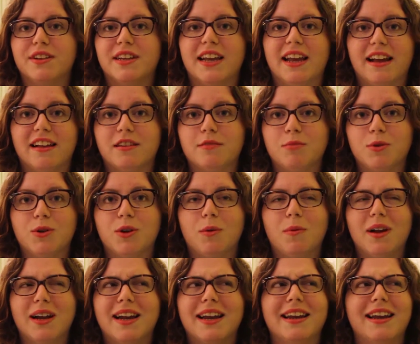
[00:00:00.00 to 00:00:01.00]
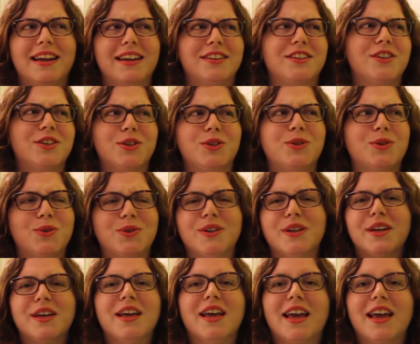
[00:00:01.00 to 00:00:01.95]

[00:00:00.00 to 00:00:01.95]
and he asked Buddha, "What can I do?"